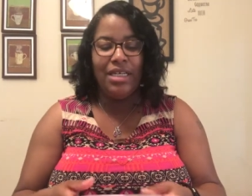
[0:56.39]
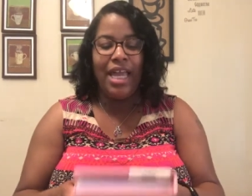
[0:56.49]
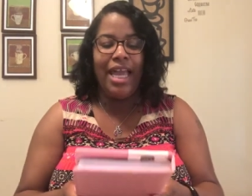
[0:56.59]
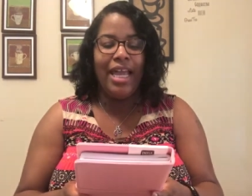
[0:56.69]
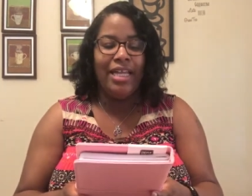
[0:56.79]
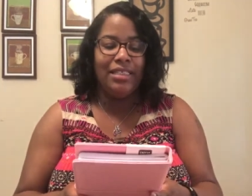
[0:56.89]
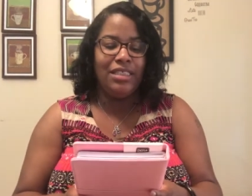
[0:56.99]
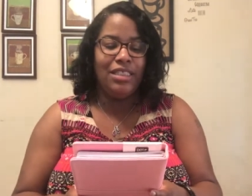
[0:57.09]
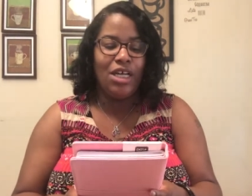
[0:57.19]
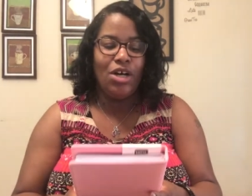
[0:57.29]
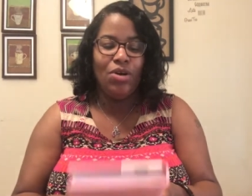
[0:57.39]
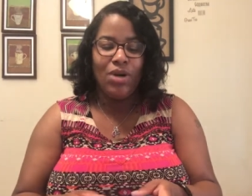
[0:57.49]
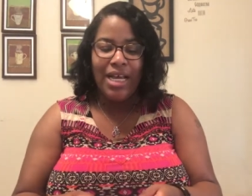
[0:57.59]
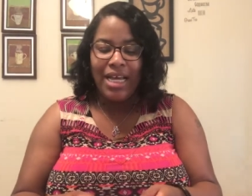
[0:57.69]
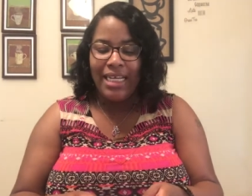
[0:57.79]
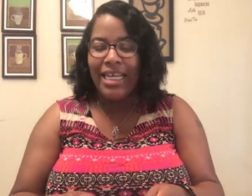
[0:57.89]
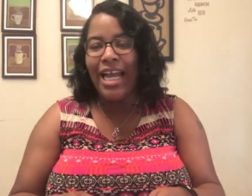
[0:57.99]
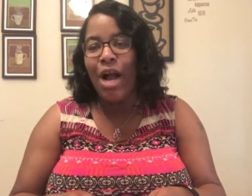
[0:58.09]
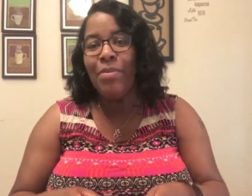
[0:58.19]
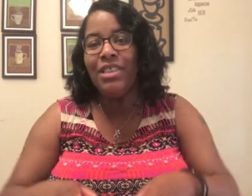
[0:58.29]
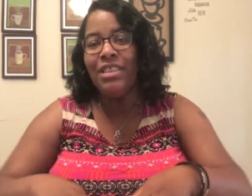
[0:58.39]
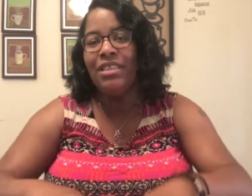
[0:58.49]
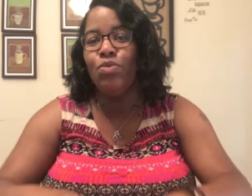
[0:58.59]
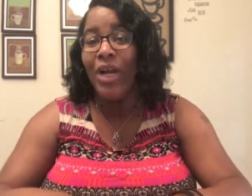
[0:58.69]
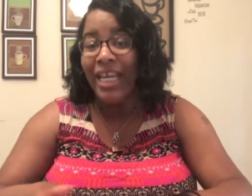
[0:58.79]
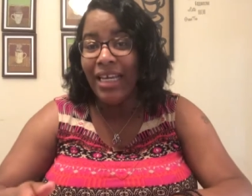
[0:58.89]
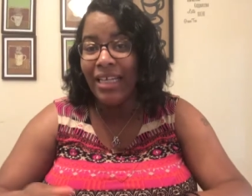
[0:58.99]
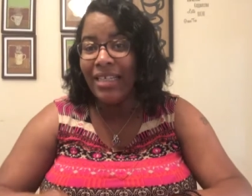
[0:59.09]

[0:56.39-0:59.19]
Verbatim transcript: And so yeah, I'm gonna just wing it,